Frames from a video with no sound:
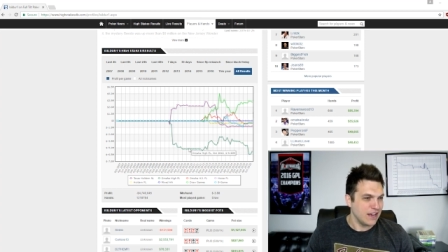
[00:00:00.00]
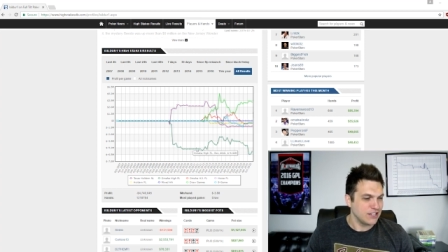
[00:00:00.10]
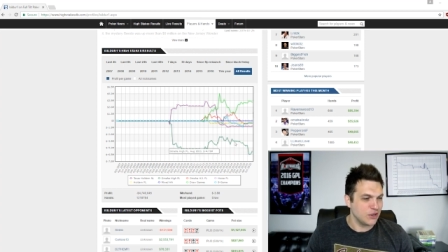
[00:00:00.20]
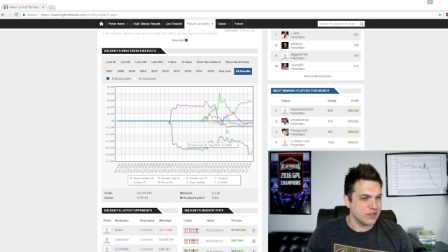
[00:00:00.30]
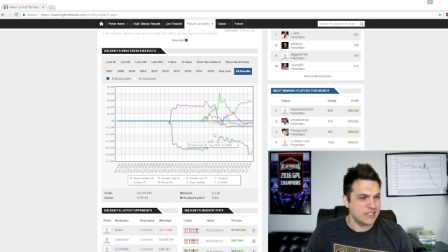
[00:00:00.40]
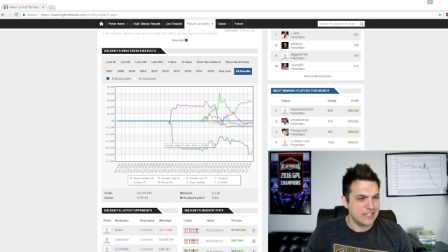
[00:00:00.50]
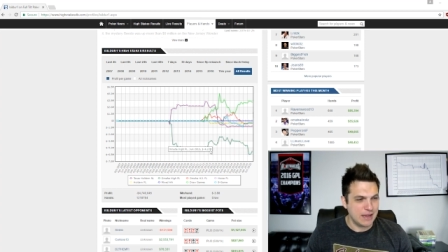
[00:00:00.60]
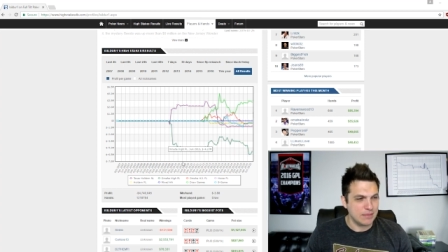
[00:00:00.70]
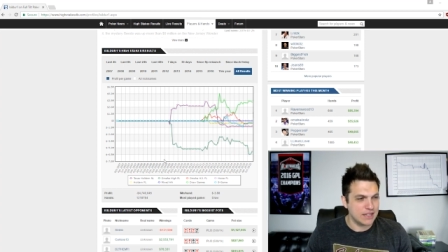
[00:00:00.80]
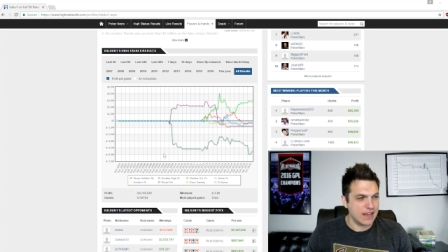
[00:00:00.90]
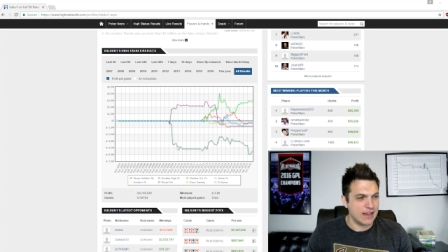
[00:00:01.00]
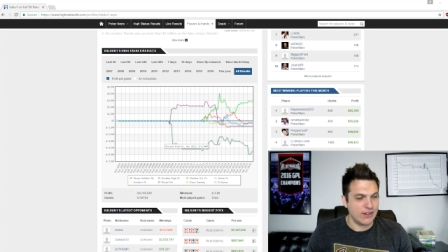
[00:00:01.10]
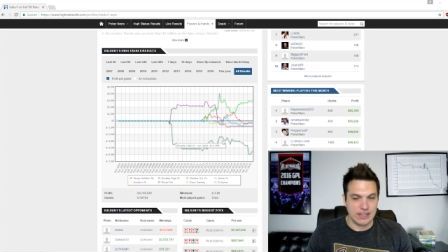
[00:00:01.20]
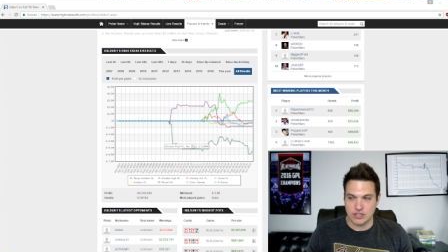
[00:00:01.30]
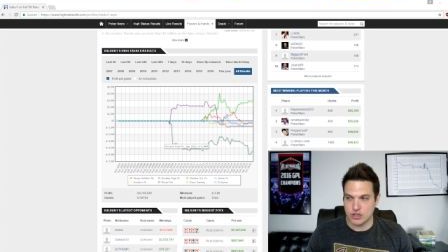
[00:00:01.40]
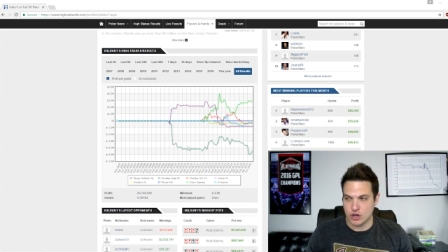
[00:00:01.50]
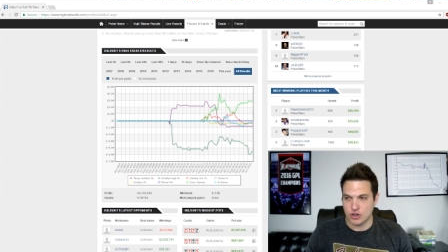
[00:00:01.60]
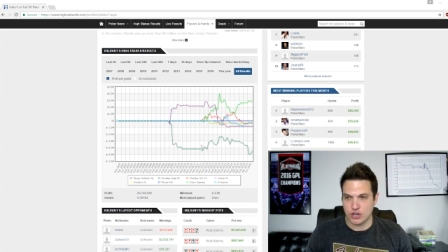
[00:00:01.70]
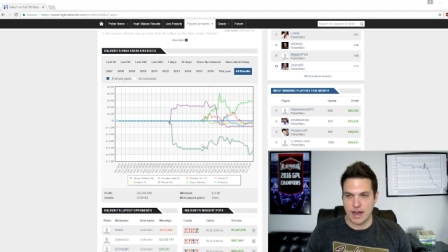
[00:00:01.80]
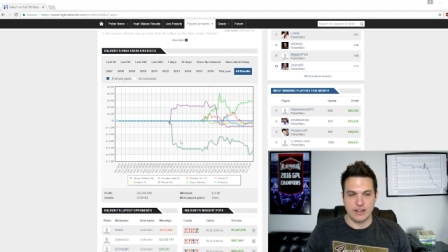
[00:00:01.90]
So it seems like if
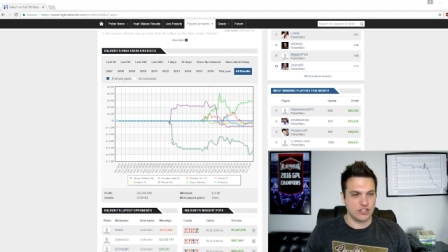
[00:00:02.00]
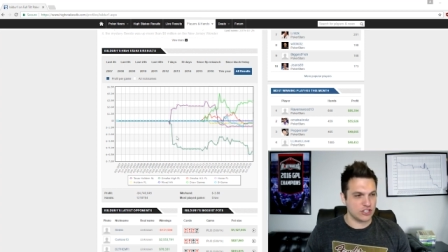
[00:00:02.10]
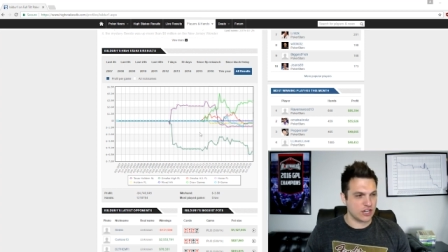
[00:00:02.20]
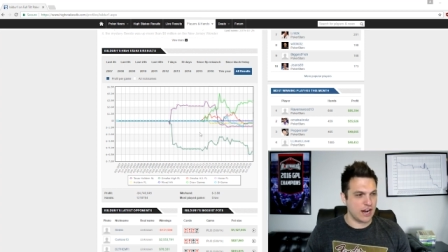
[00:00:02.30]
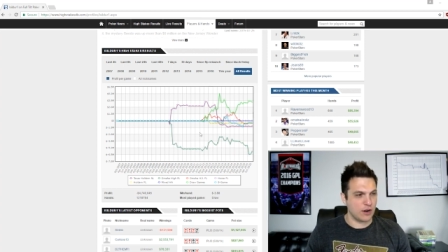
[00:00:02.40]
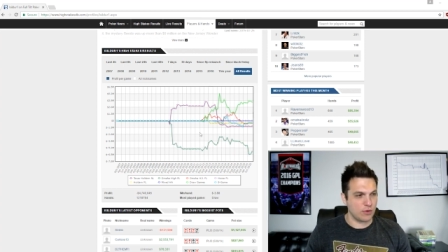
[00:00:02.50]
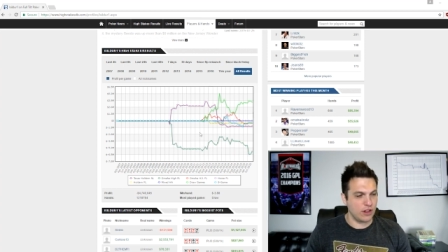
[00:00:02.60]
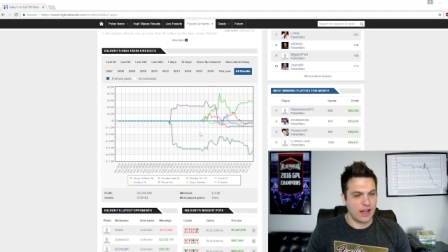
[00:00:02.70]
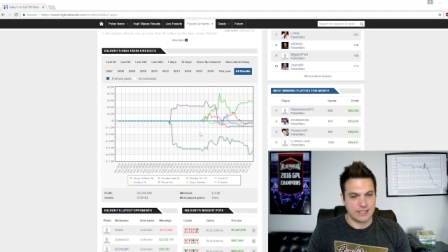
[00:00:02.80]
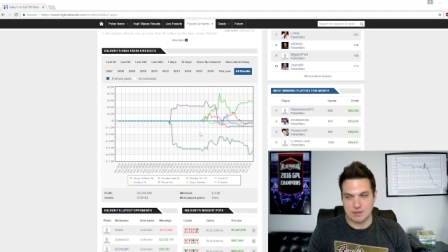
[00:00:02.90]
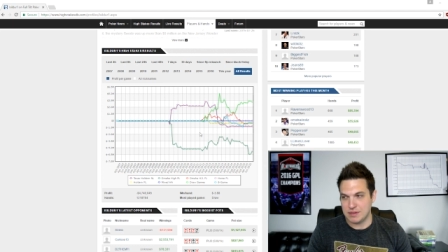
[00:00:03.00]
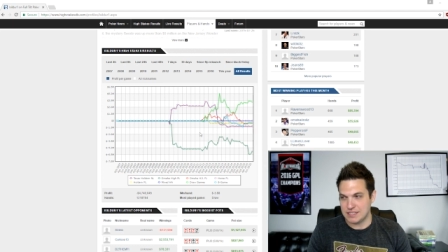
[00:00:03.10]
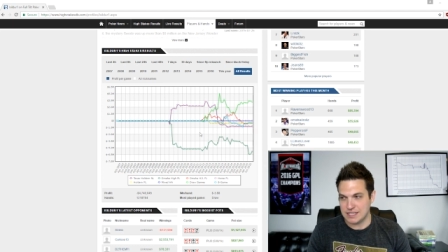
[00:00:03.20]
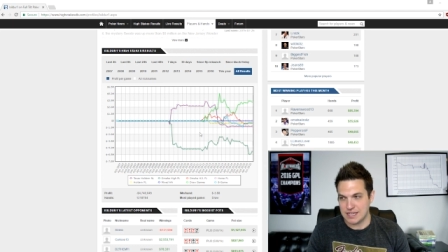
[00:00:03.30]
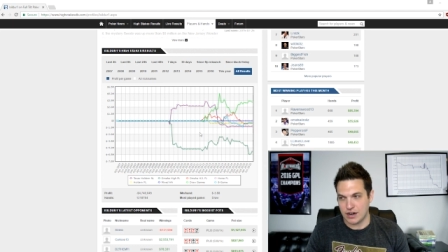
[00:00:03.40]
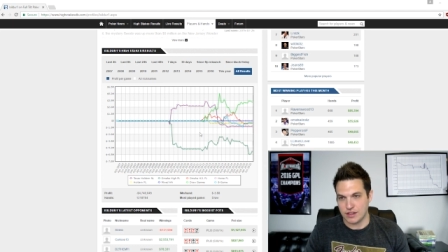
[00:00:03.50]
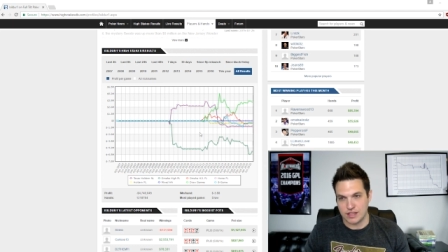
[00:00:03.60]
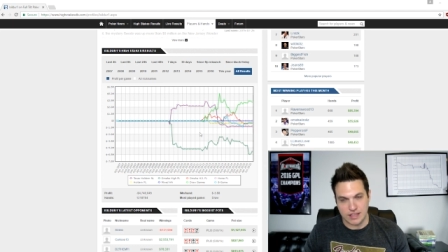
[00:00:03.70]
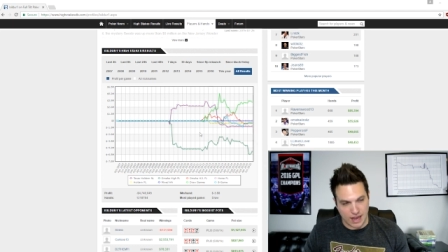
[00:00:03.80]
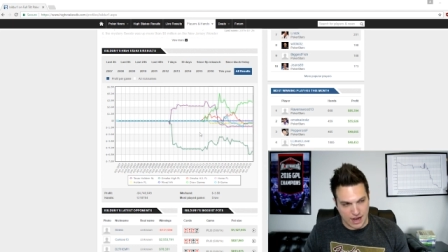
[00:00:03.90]
Isildur had just kind of realized some of these things out of the
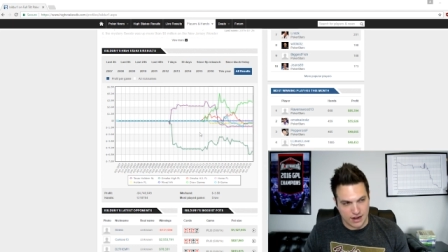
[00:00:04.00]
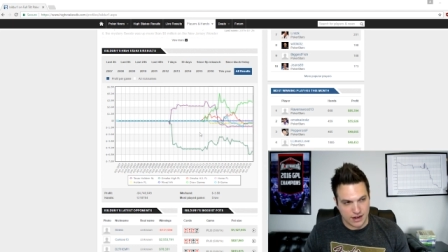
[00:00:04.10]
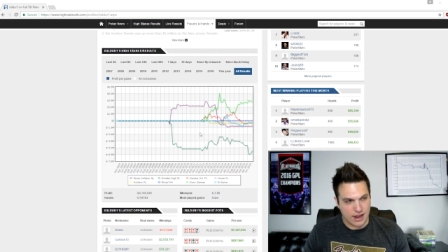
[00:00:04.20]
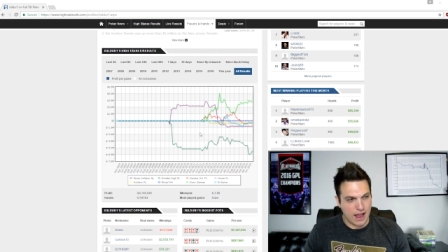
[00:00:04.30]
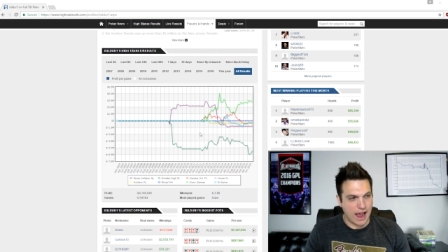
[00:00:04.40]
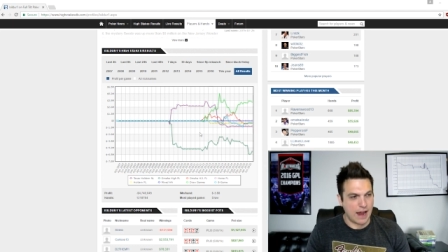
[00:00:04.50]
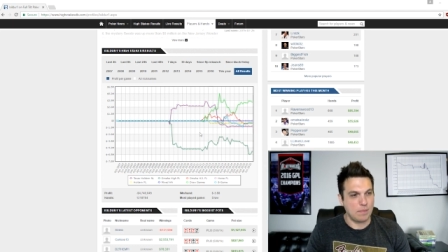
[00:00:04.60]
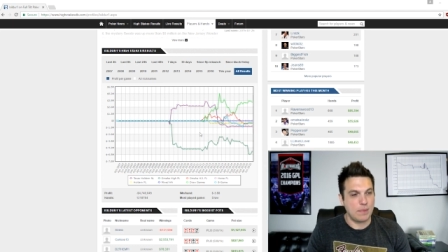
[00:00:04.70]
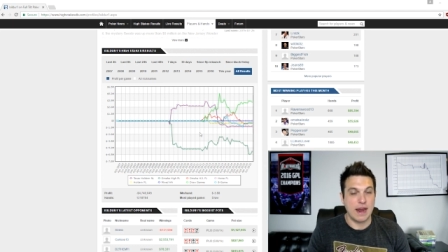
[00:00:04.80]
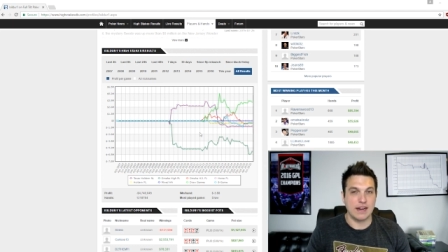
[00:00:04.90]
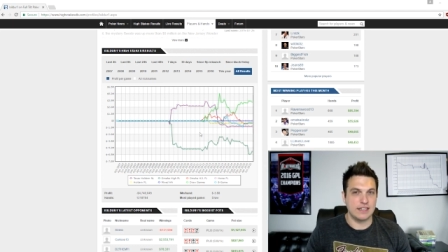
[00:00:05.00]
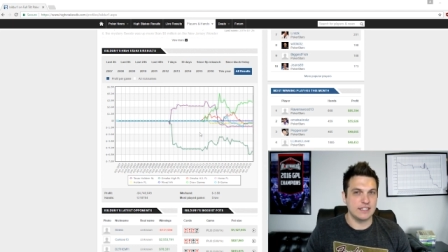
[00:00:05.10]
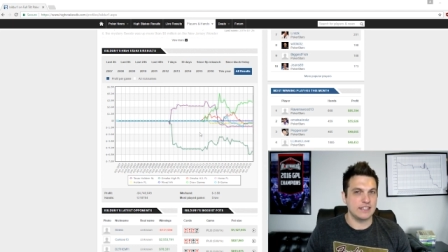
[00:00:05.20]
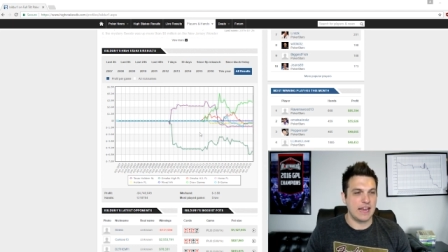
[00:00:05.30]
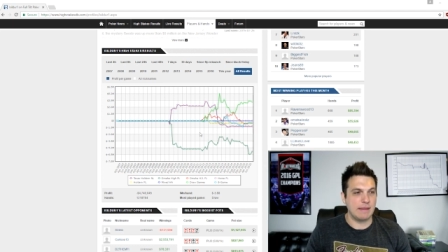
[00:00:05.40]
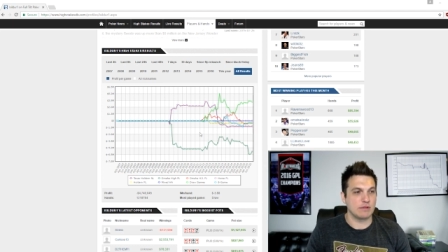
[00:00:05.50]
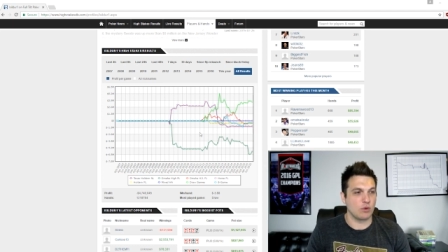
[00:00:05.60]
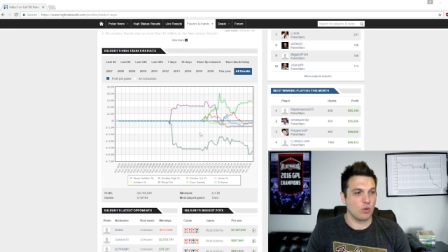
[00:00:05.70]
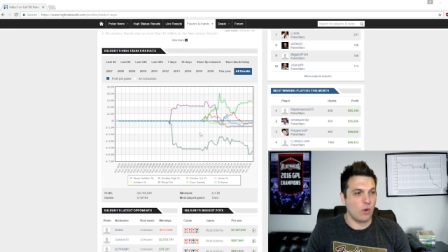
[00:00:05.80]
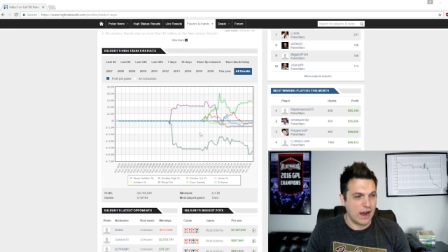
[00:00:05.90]
gate and picked his games
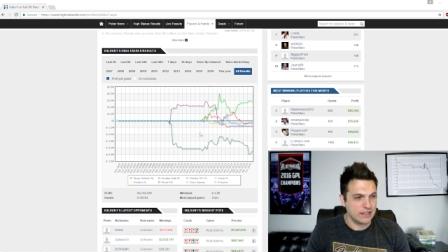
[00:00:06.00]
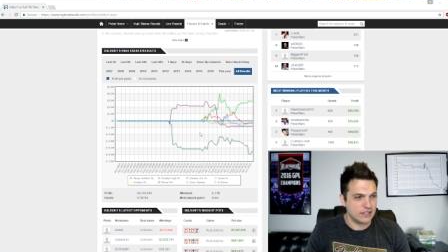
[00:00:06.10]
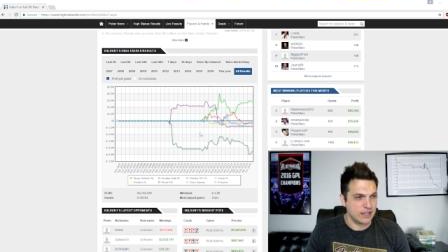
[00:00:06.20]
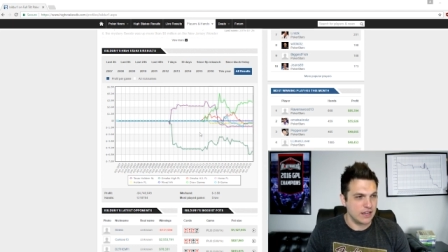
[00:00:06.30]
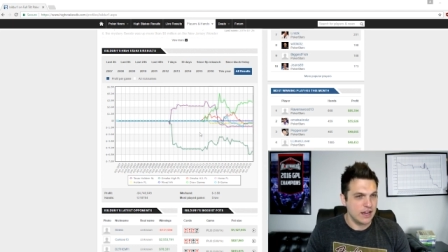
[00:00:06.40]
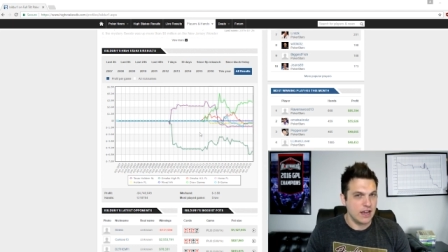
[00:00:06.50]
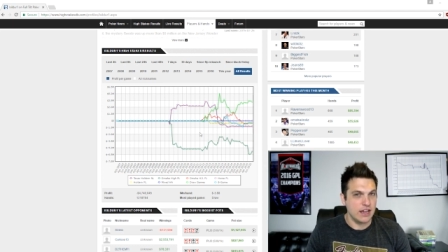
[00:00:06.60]
more wisely,